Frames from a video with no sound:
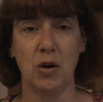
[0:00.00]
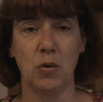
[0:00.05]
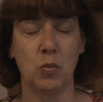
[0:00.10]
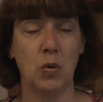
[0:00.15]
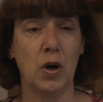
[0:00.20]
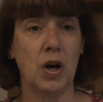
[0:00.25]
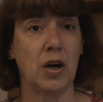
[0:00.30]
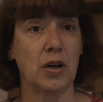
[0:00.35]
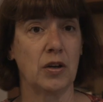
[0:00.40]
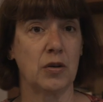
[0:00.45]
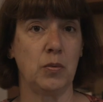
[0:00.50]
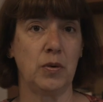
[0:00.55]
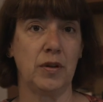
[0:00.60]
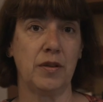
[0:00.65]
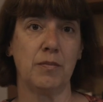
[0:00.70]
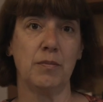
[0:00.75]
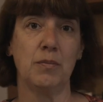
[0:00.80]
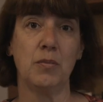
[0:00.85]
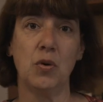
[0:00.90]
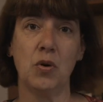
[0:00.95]
work
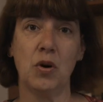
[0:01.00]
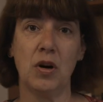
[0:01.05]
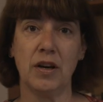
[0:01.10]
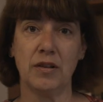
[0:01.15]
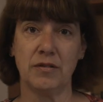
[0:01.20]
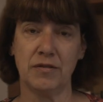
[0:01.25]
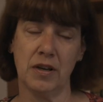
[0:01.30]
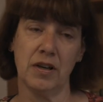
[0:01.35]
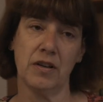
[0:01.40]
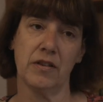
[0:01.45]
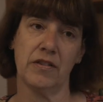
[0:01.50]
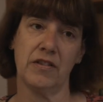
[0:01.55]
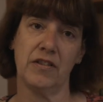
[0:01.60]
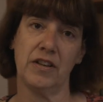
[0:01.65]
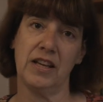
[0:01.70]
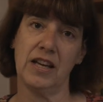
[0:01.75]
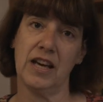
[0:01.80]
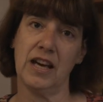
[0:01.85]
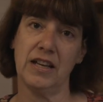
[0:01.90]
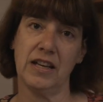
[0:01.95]
with more advanced
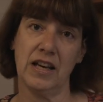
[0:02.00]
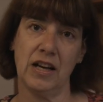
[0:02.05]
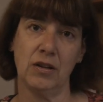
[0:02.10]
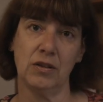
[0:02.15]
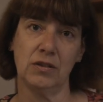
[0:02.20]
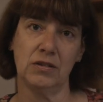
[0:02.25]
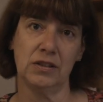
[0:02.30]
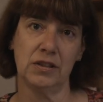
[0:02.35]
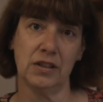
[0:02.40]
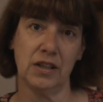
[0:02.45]
EAL